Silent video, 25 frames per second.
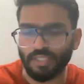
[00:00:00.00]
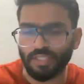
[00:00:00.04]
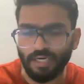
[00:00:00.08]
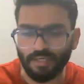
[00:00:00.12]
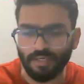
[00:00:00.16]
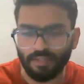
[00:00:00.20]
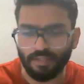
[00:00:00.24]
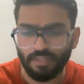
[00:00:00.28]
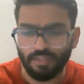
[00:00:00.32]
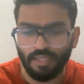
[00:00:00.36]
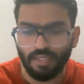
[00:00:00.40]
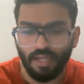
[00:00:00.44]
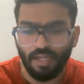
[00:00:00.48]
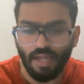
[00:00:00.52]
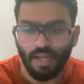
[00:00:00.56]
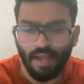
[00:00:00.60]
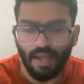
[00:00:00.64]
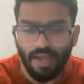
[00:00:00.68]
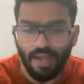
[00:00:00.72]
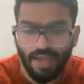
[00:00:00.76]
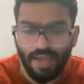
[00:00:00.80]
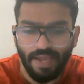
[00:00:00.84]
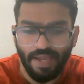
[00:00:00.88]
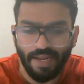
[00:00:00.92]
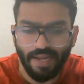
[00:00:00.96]
that.
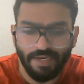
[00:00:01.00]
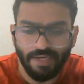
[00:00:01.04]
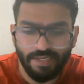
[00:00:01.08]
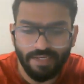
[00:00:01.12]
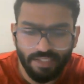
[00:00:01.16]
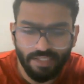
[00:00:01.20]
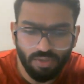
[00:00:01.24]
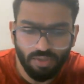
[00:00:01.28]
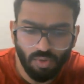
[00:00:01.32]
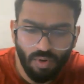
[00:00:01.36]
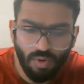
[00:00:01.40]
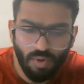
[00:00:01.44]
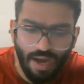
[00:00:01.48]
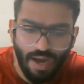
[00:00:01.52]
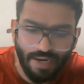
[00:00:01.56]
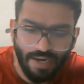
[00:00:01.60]
El Nino